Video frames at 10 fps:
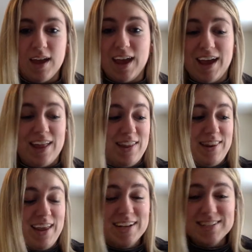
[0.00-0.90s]
And the
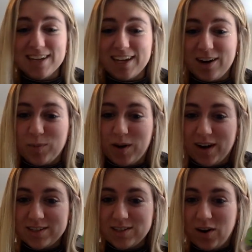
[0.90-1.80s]
next thing in our
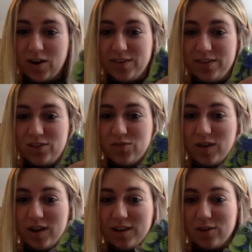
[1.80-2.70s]
box are these
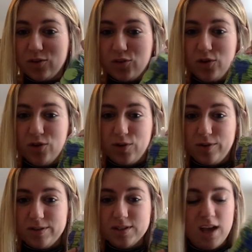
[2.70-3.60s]
fun little
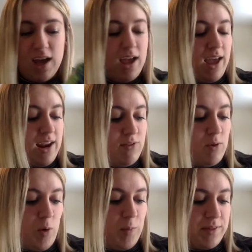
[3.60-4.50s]
circles. And if you
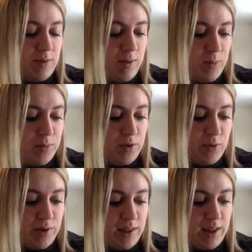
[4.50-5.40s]
open them up, you'll
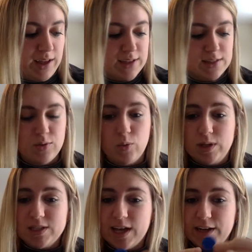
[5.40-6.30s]
realize
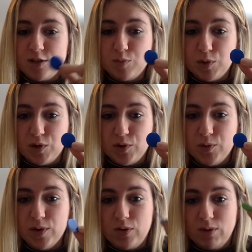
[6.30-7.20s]
one side is
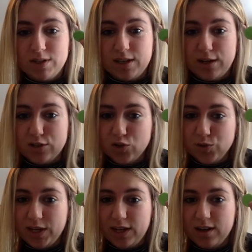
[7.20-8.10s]
blue and one side is
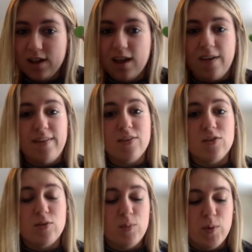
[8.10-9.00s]
green. And this is
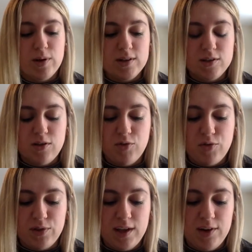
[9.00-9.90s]
important to note
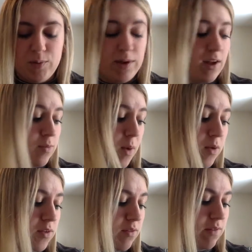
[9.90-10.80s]
for later because
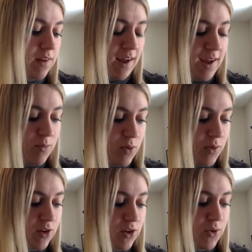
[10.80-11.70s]
most of the time when
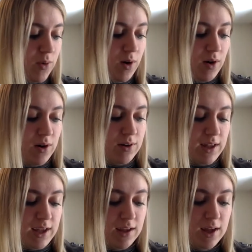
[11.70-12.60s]
we do our
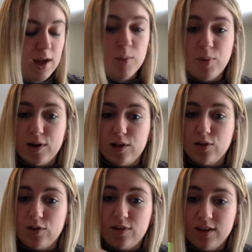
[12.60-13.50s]
like putting
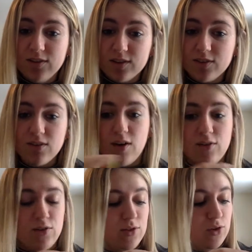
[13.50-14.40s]
the discs
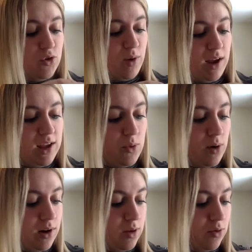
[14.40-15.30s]
onto the tray, you
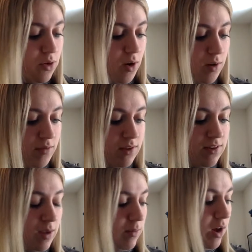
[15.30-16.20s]
want to use all of the
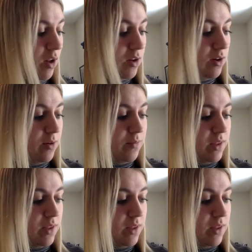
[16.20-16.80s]
same color.